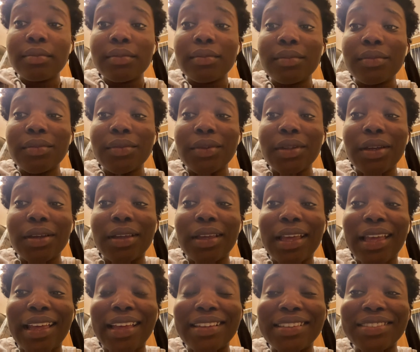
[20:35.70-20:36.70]
to like.
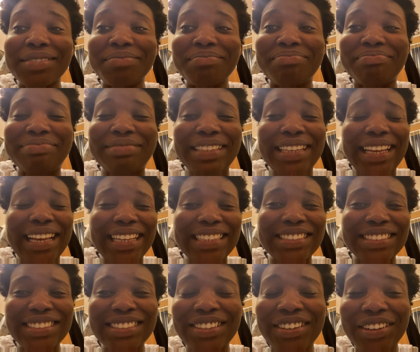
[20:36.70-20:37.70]
Okay, I
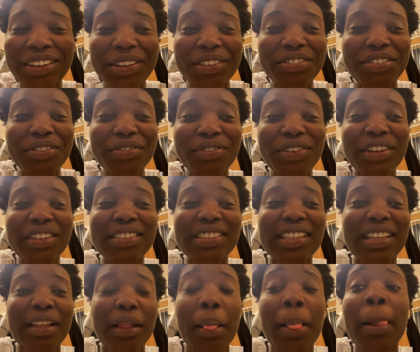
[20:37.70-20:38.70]
just got home from
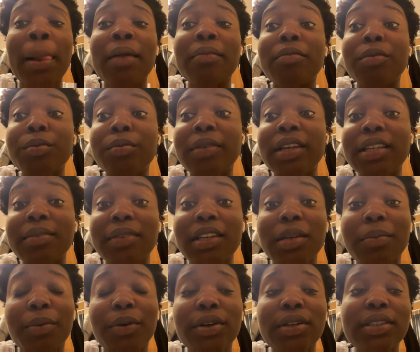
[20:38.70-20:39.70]
voting. Mum made me a
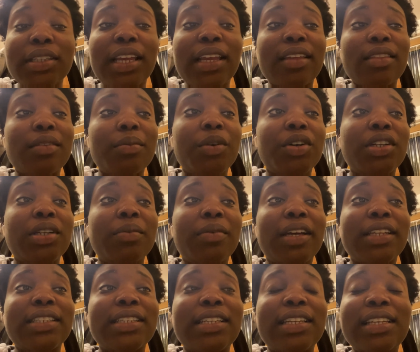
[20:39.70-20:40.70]
boiled egg in the morning, but I
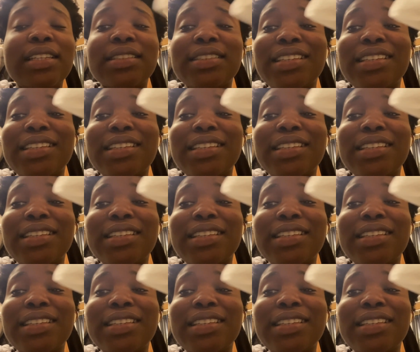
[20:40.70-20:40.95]
didn't eat